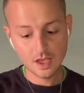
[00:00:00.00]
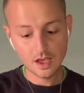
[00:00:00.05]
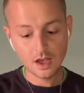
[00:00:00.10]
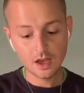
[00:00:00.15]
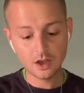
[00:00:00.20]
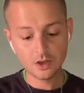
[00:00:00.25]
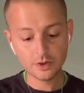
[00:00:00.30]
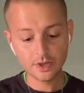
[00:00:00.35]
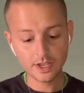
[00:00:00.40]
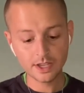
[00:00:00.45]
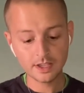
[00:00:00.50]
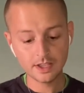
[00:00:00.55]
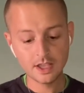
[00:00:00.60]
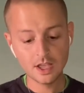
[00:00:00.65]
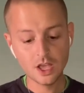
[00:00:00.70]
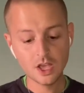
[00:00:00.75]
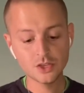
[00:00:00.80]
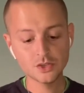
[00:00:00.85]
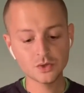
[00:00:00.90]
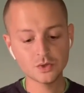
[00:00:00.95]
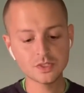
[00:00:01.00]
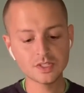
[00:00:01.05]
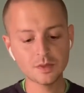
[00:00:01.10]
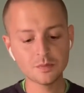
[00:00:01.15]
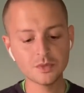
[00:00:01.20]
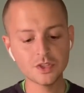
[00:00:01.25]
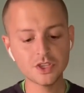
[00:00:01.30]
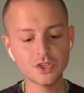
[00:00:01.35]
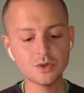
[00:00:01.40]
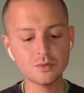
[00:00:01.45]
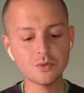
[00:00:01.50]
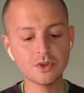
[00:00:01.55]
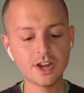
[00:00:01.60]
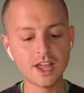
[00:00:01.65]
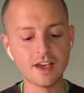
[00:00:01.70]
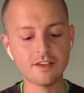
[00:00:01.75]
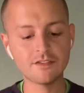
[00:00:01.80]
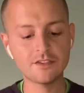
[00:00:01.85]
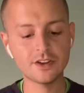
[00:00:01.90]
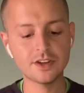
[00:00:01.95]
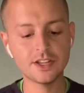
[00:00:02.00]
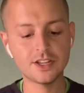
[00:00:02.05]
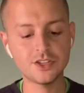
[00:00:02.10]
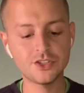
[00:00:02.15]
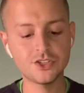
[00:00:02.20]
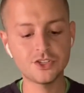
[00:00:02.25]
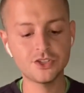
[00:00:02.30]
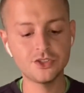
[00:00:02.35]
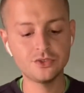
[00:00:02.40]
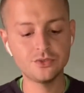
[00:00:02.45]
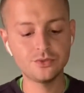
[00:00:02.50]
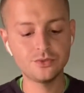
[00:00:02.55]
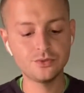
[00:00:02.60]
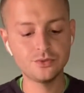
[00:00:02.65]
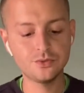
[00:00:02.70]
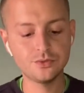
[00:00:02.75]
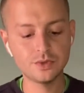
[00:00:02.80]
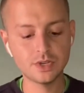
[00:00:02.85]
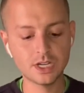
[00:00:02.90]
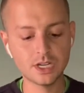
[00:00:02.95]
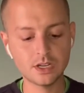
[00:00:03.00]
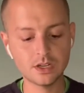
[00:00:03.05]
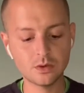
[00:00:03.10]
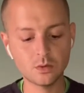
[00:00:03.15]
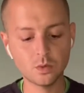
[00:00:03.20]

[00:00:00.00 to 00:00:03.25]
Okay, so something you put effort into, uh,